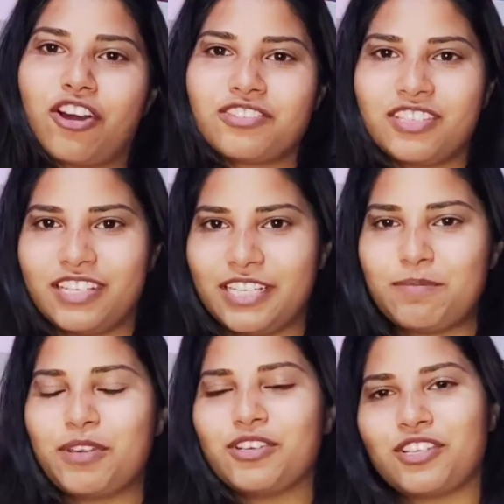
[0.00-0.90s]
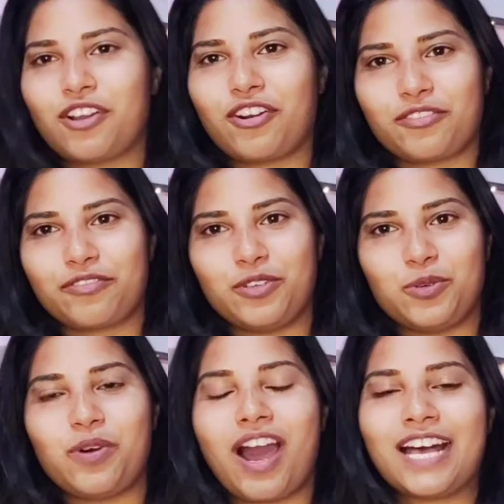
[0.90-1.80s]
Long series because a lot of
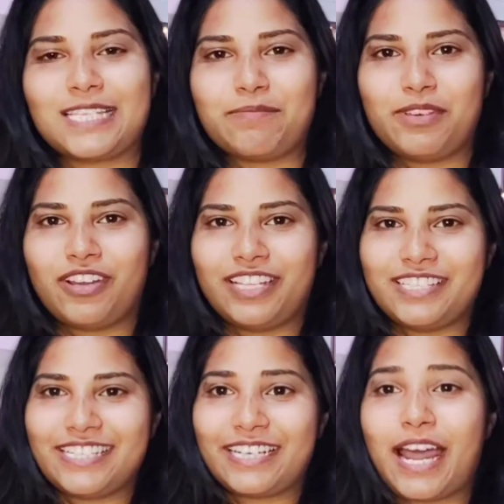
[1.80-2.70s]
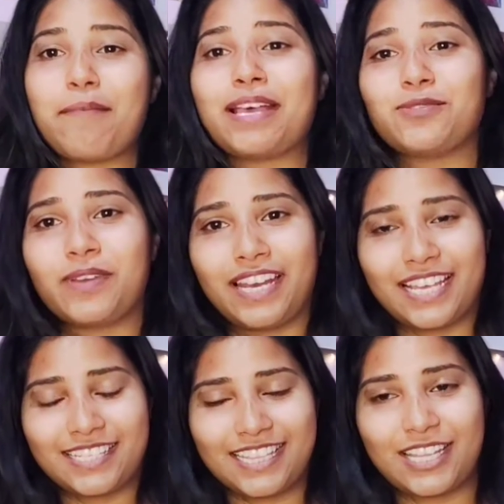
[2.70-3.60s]
you asked me on Instagram as well
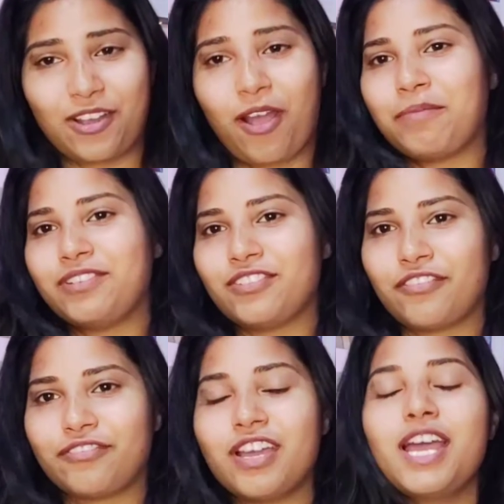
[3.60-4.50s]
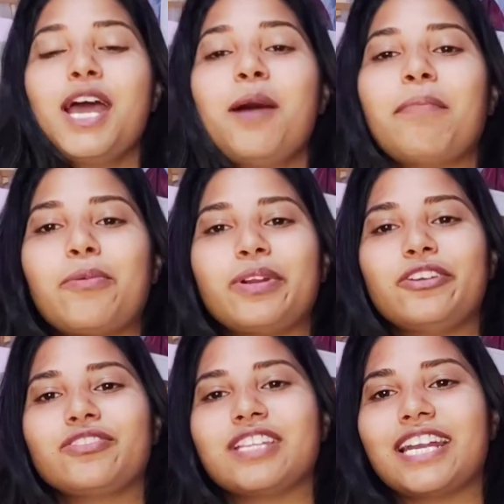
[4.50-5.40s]
as in the comments of my
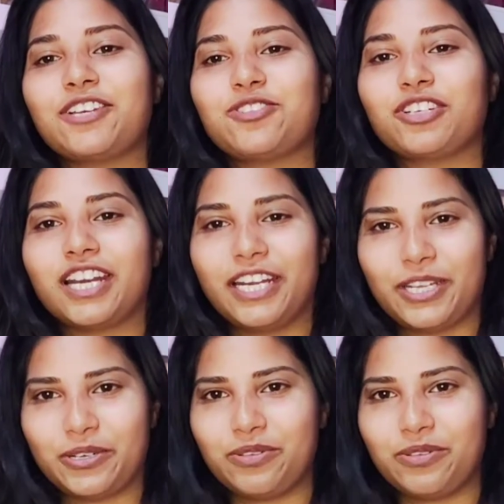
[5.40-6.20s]
videos that I should continue